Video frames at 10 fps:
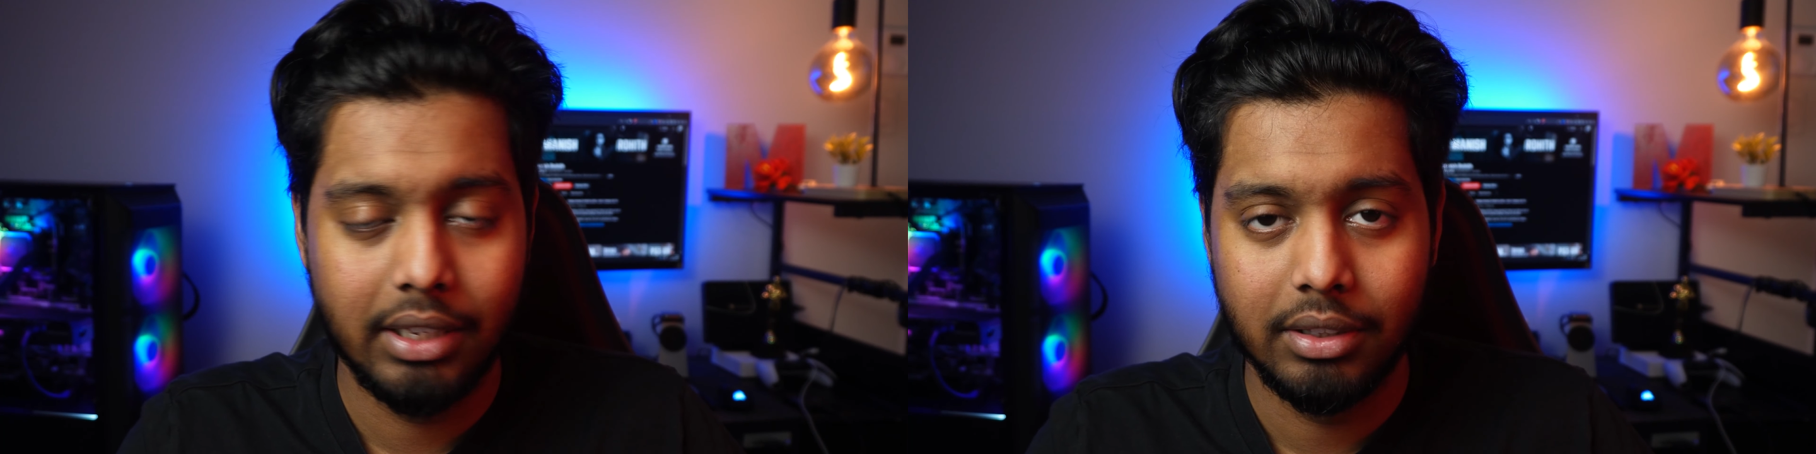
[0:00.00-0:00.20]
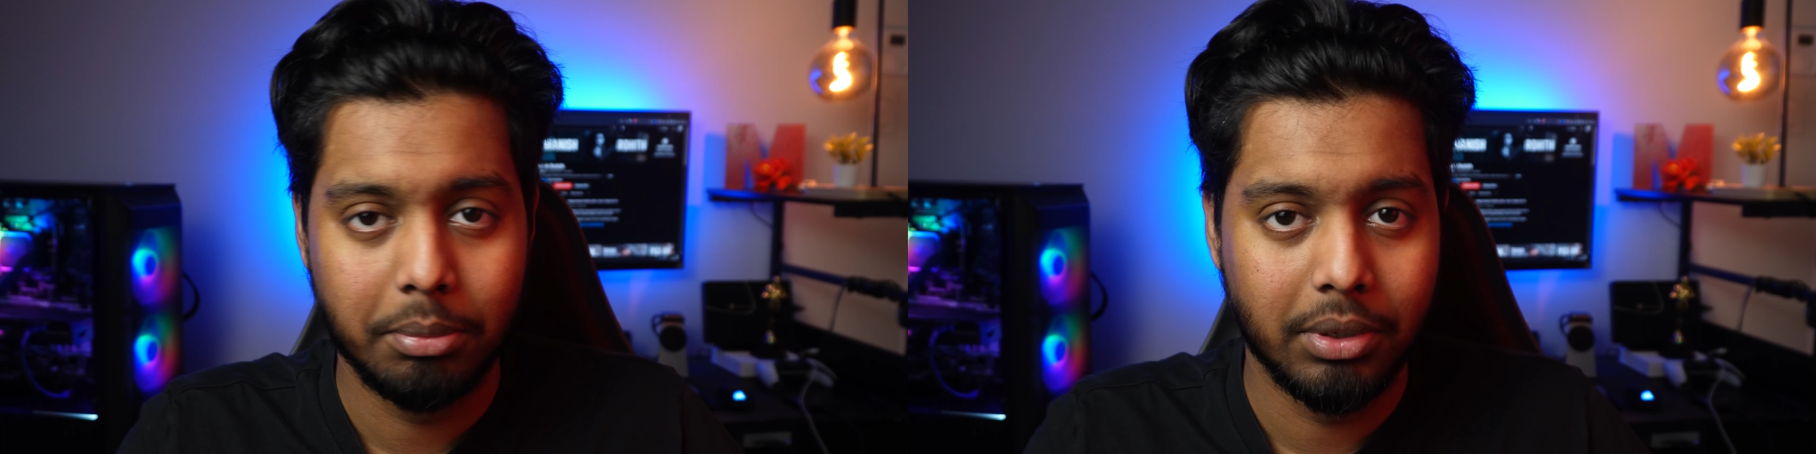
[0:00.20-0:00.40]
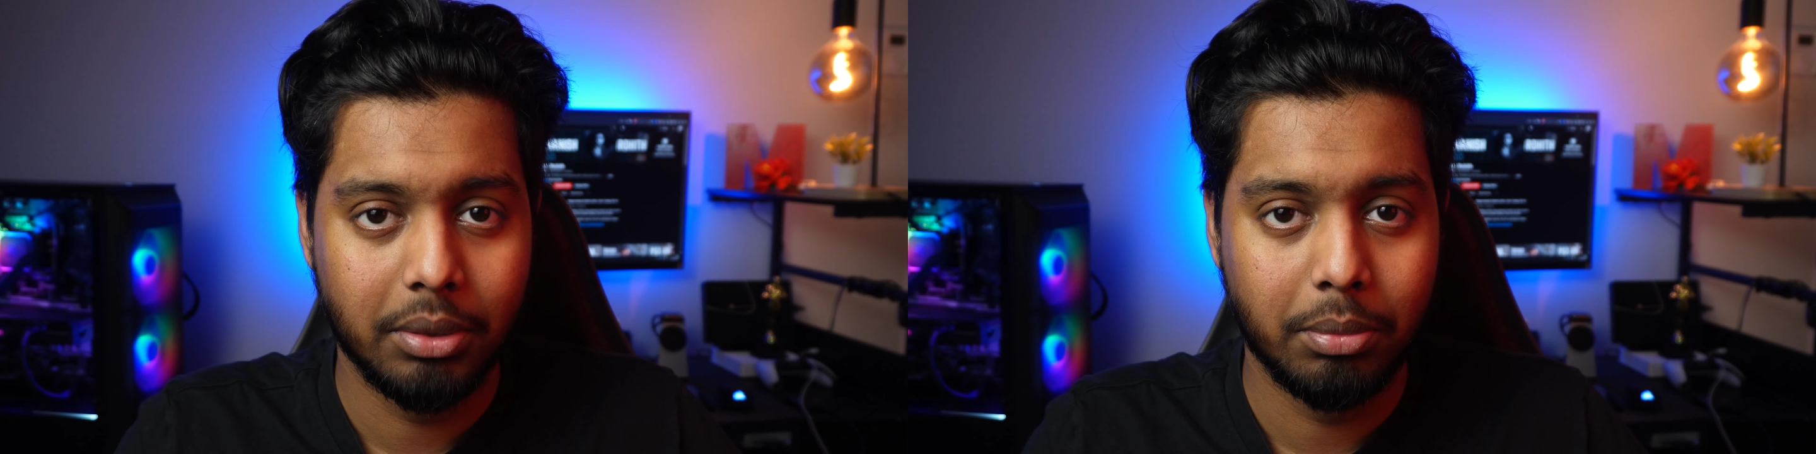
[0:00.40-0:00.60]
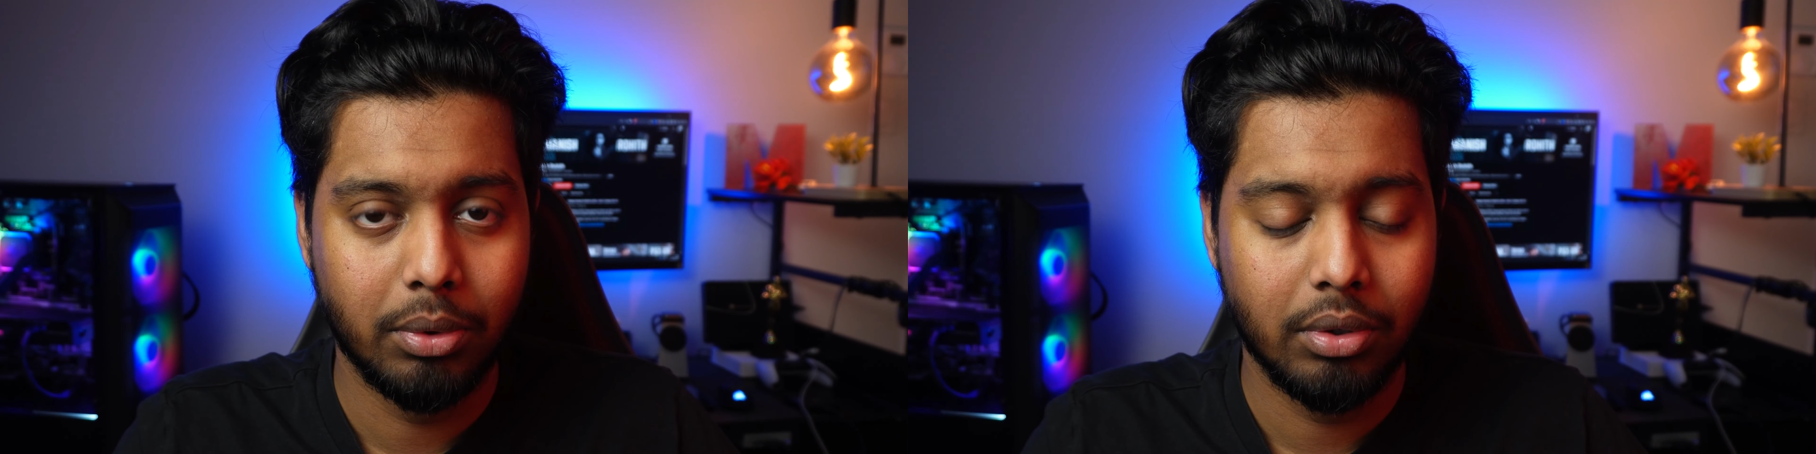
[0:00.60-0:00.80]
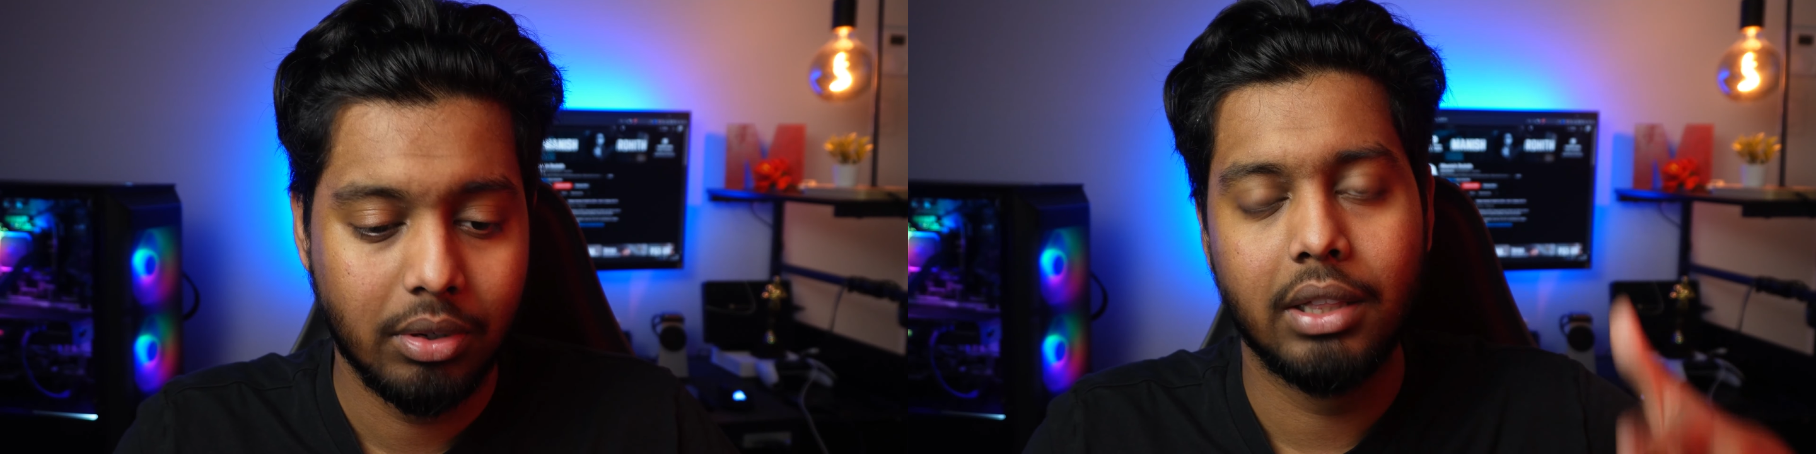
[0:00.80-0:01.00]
and the motherboard,